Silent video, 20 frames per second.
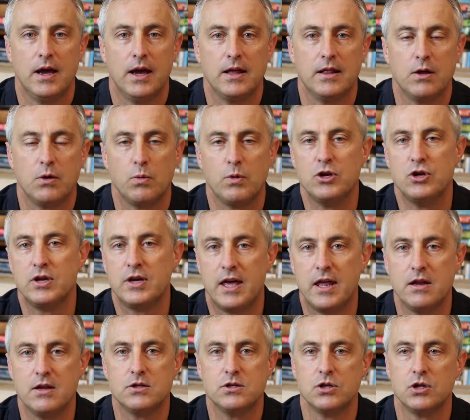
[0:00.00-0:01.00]
And then when you
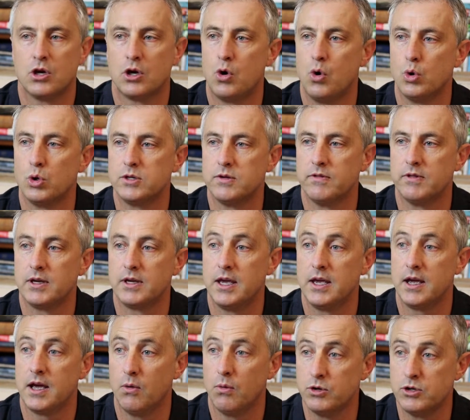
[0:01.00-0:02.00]
get into the court of the
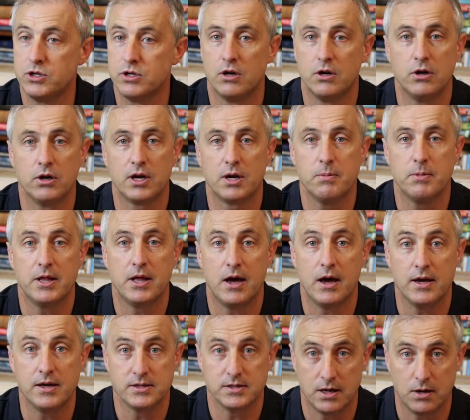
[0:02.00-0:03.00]
king, I want you to look him in the
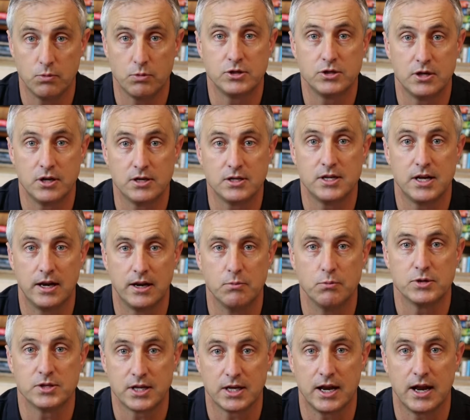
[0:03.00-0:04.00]
eyes and I want you to tell
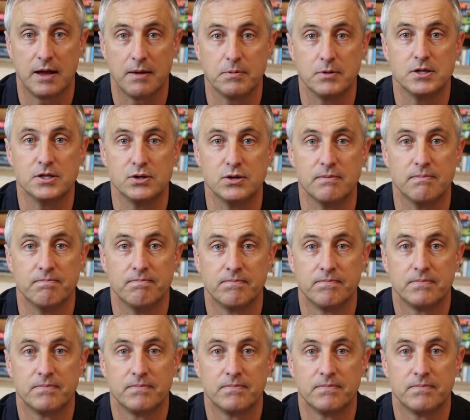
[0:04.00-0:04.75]
him what's going to happen to him